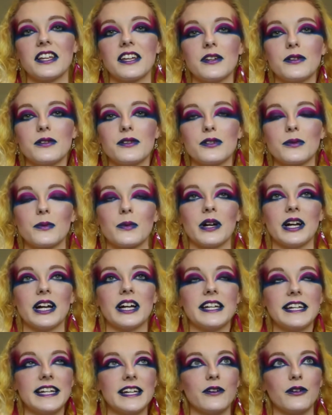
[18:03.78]
used were
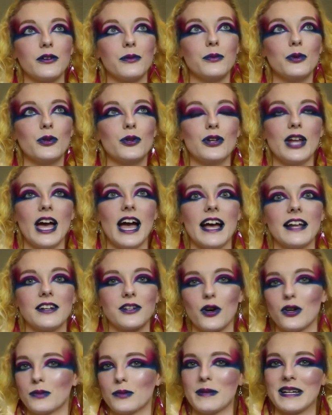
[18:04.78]
Neon Moon and
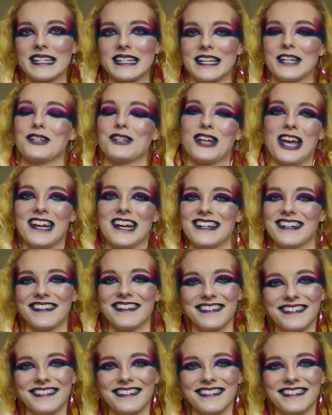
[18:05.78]
Cosmic Sunshine.